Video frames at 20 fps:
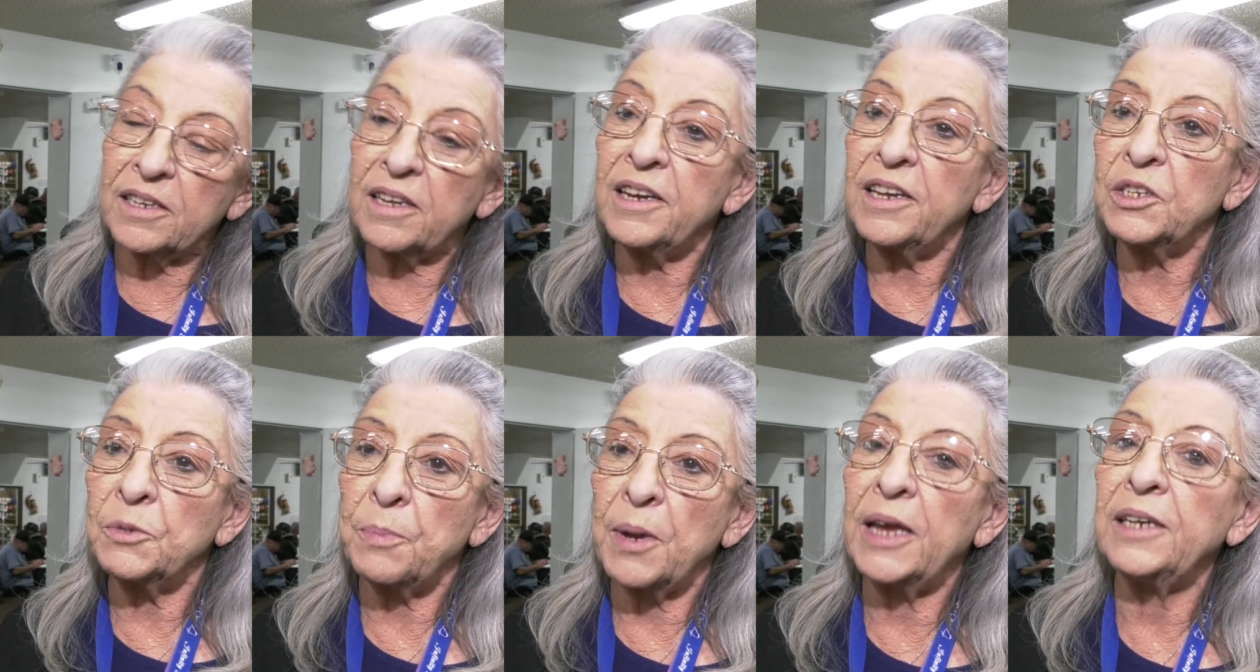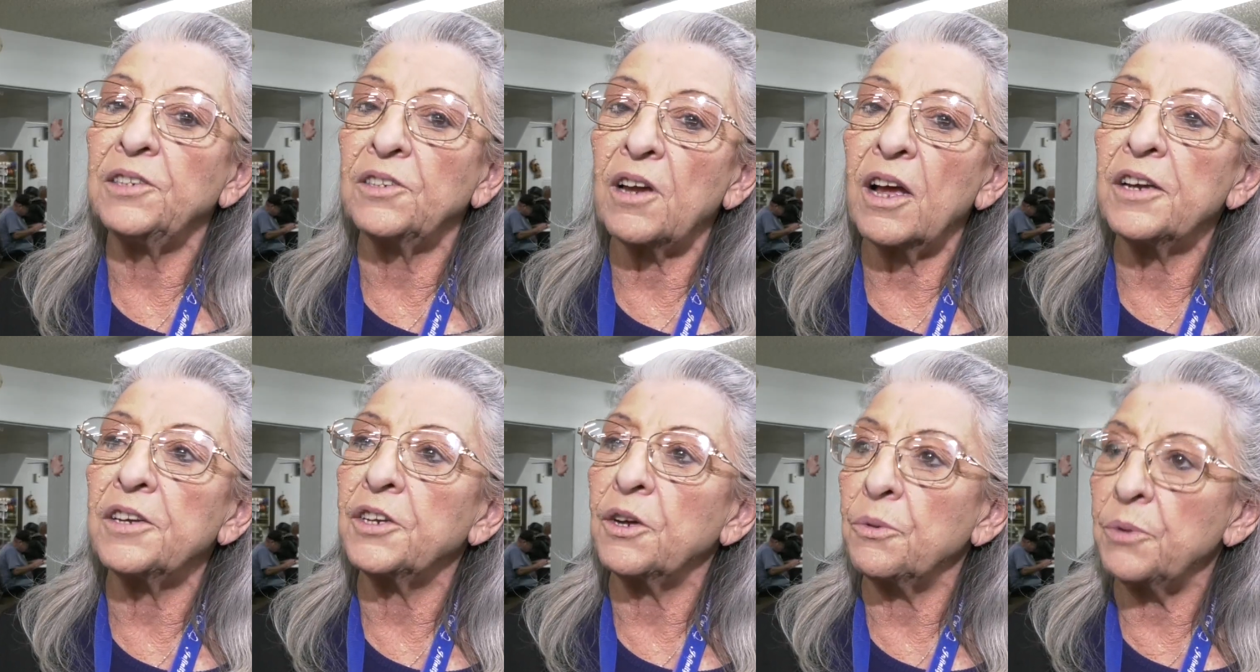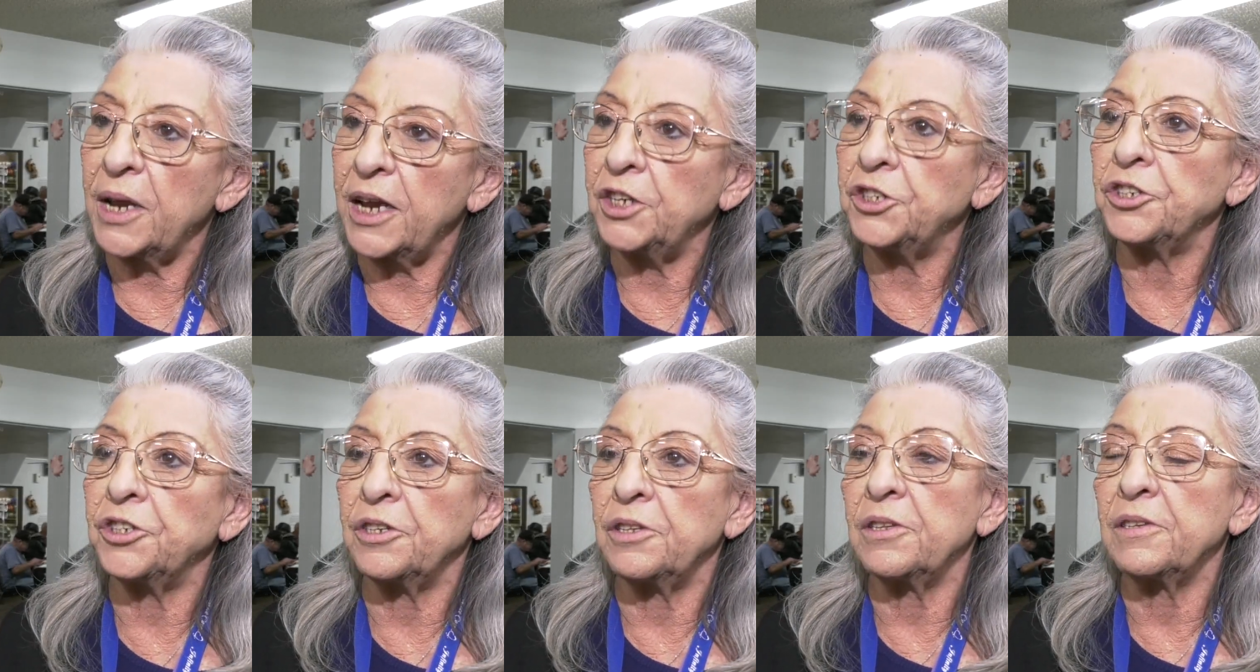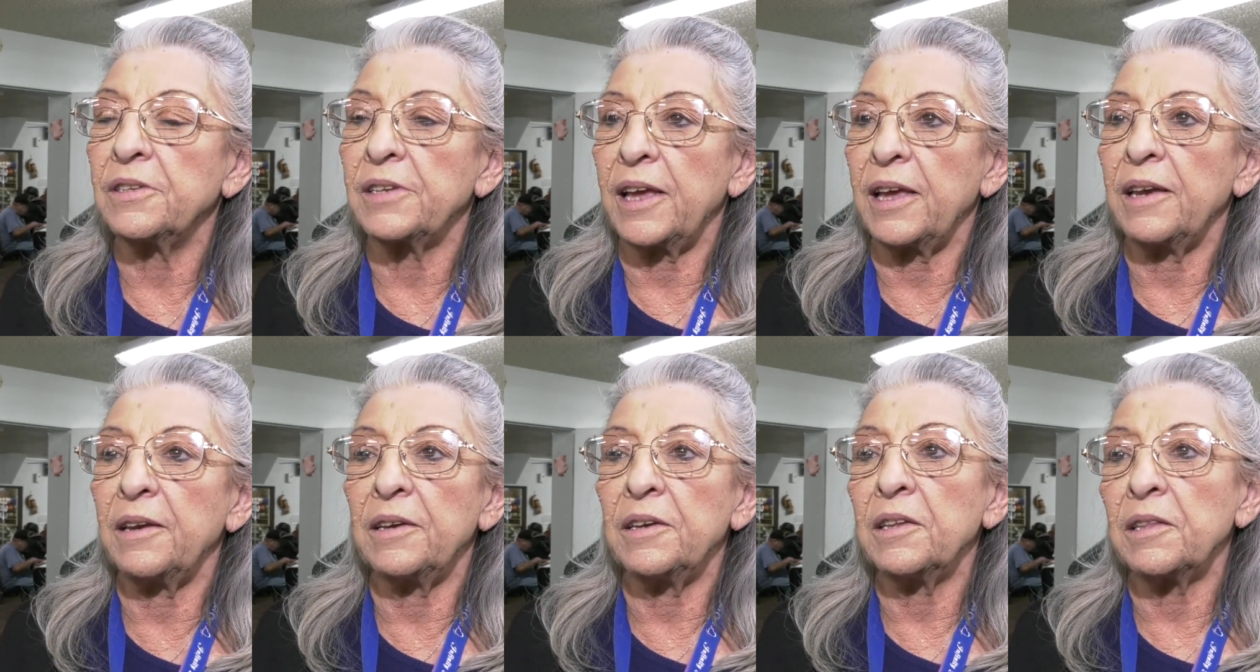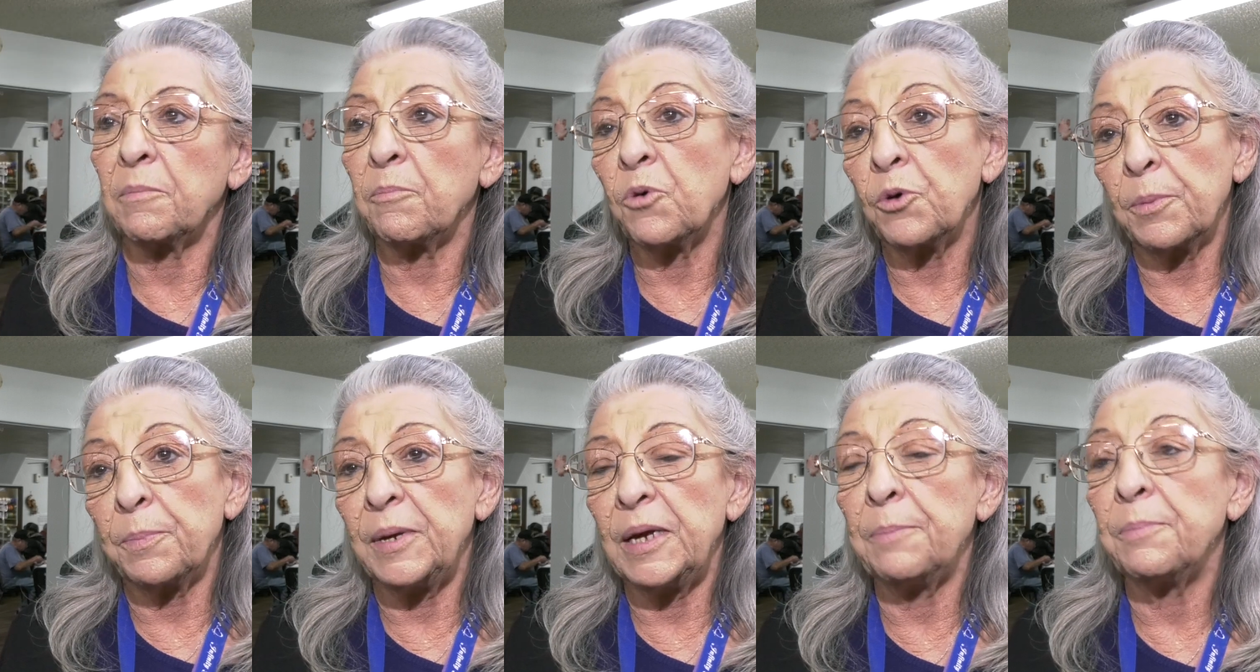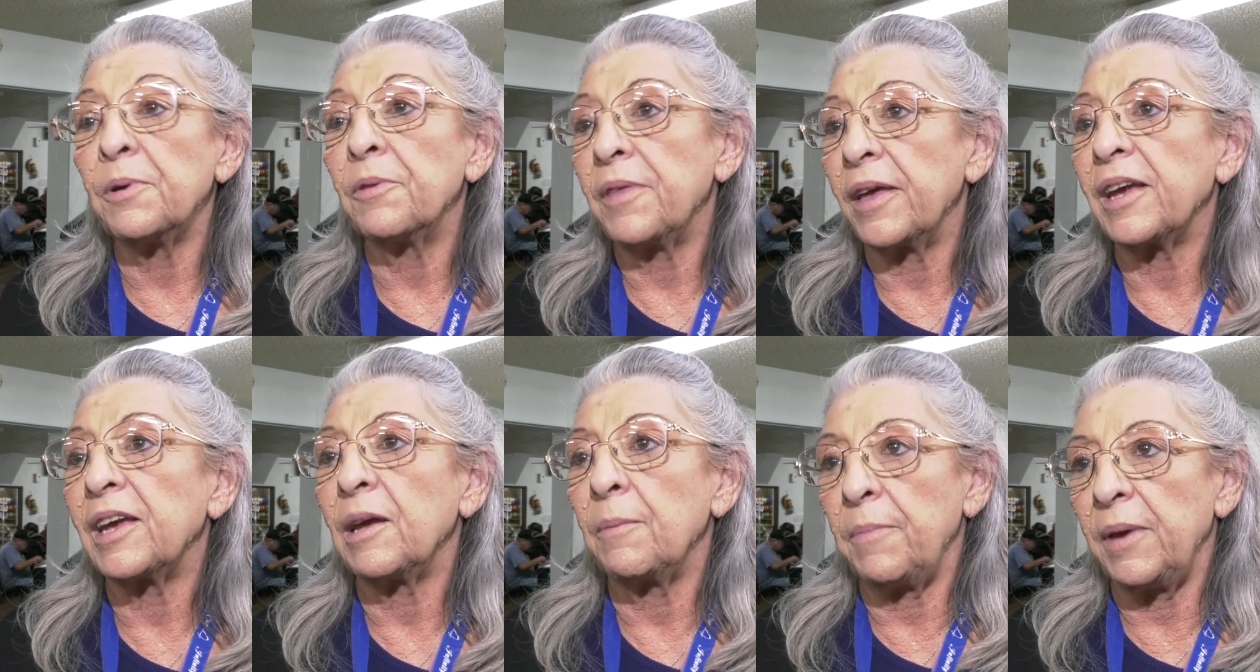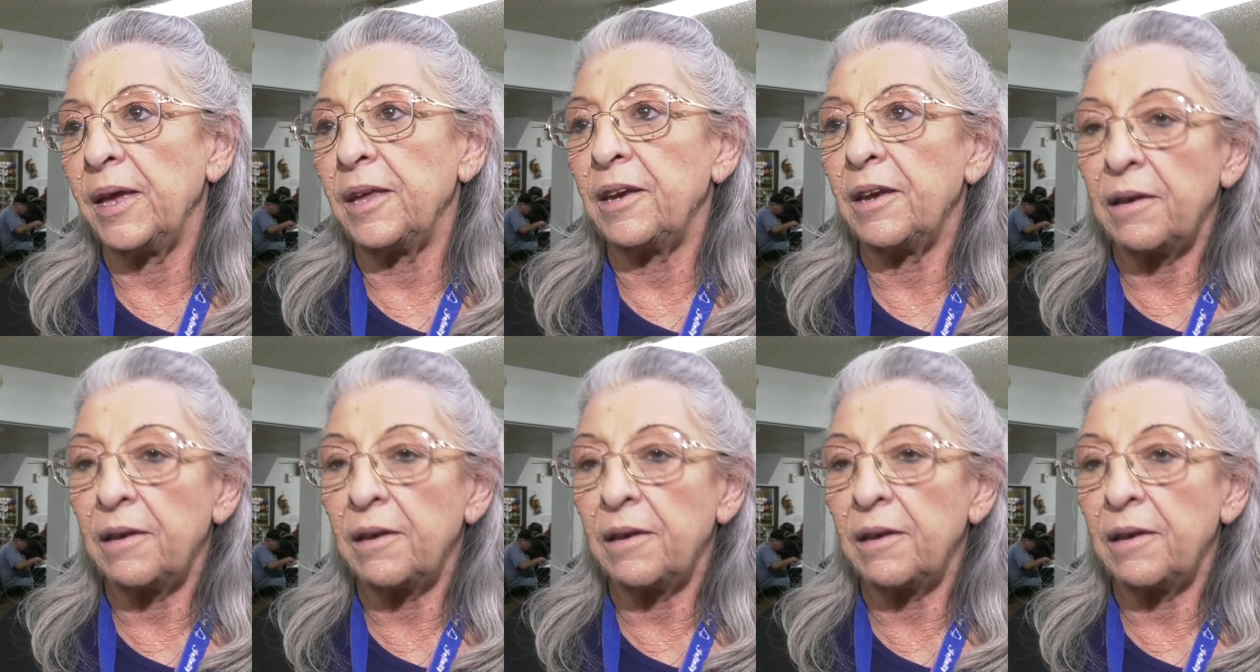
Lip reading: It is based on donations, and the more people that come in